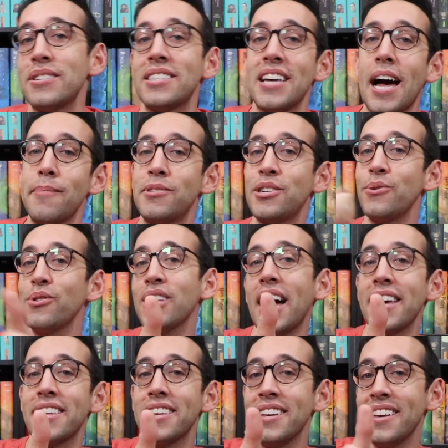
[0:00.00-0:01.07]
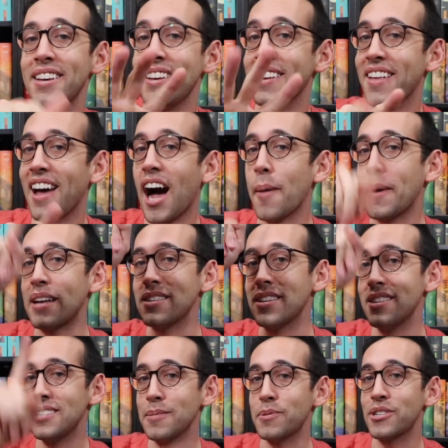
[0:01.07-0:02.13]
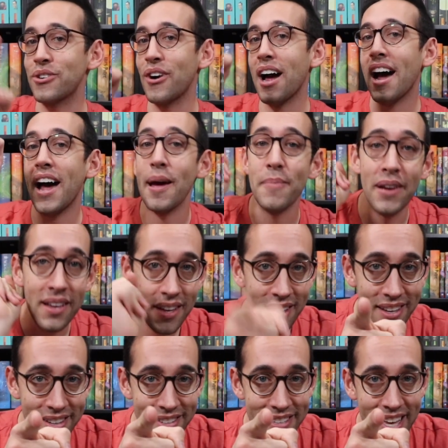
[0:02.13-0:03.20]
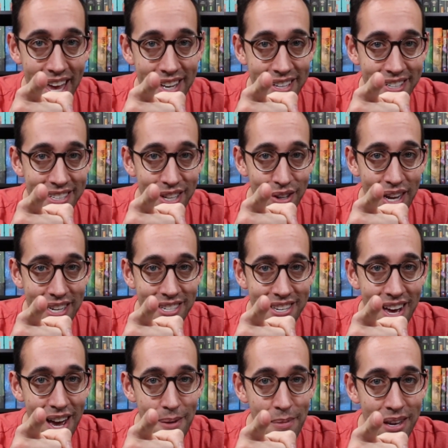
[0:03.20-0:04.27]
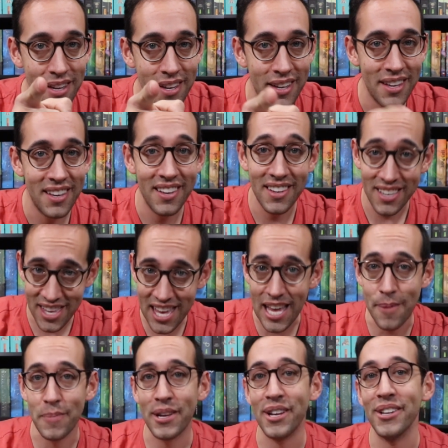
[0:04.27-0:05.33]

it's time to like, comment, subscribe, and until next time, keep